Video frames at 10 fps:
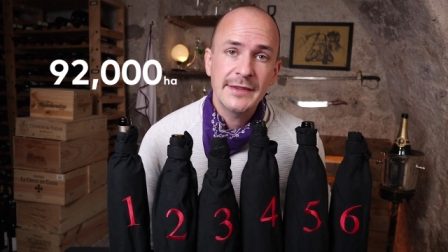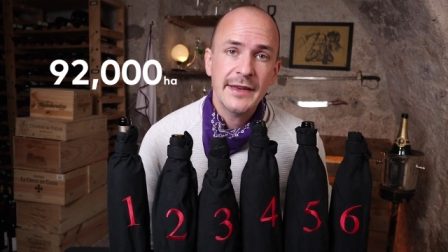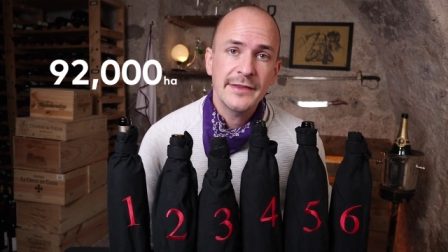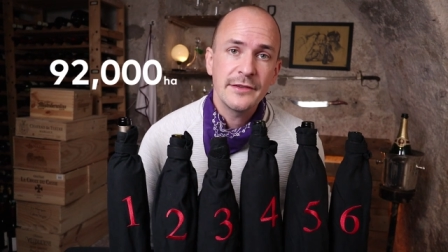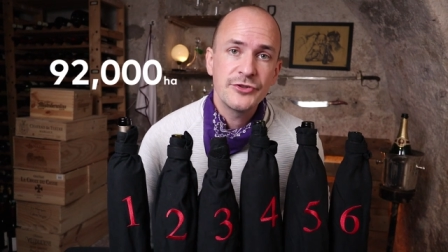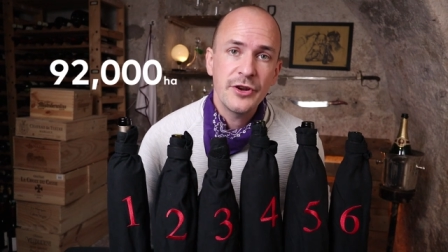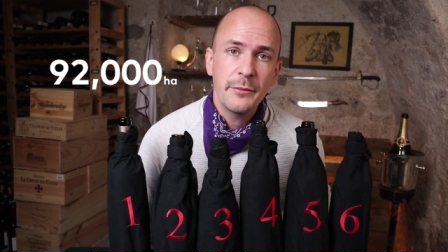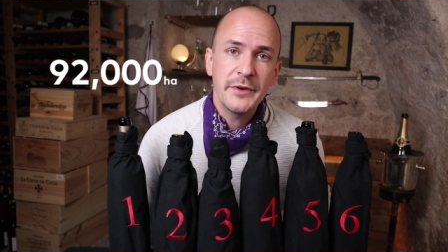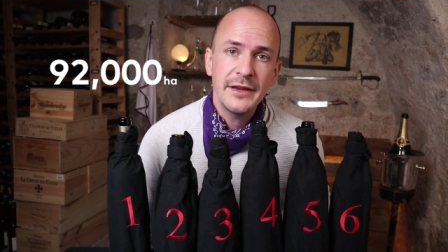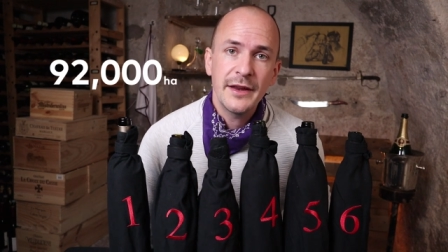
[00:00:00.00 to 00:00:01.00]
less than
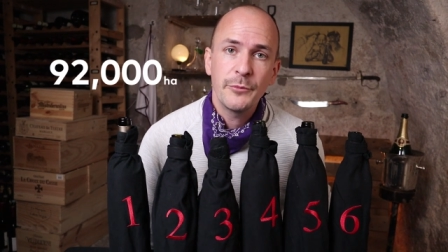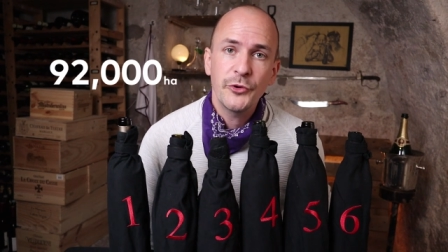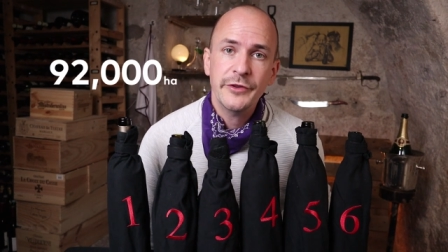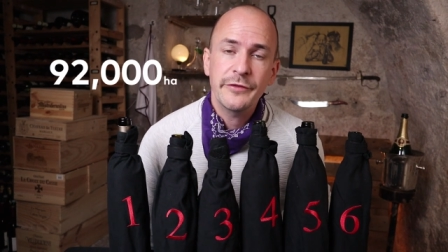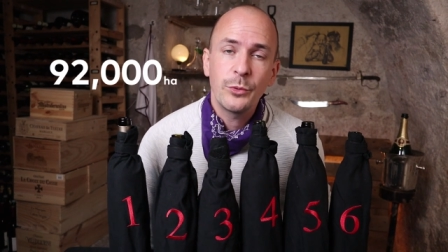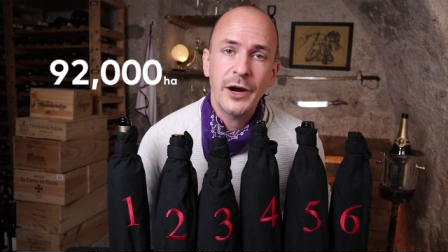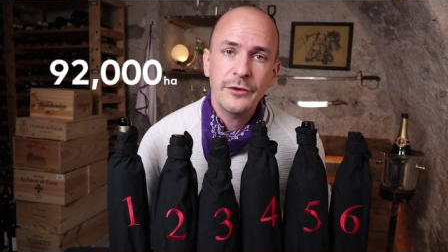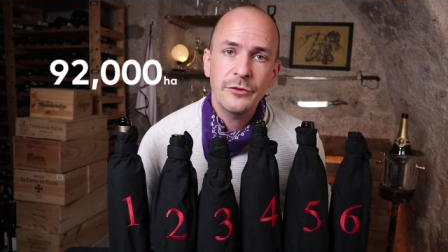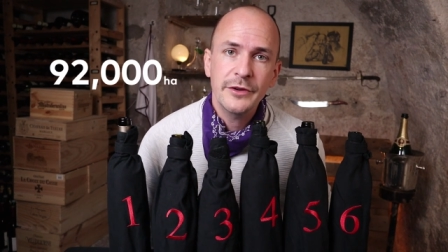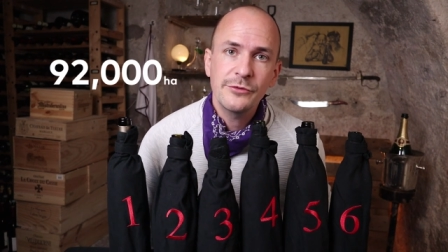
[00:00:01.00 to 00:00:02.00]
Germany, and most of the wine
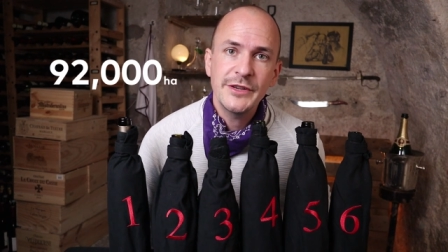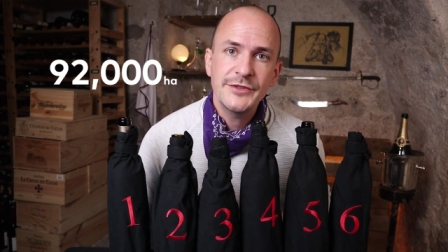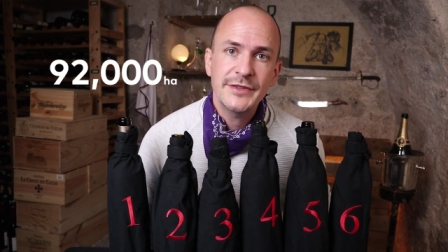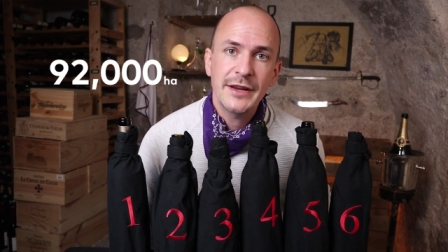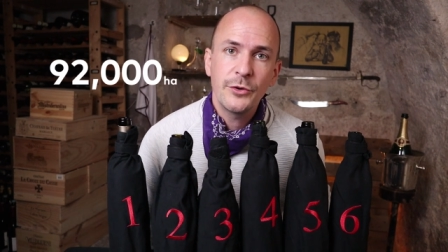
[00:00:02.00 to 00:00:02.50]
growing regions are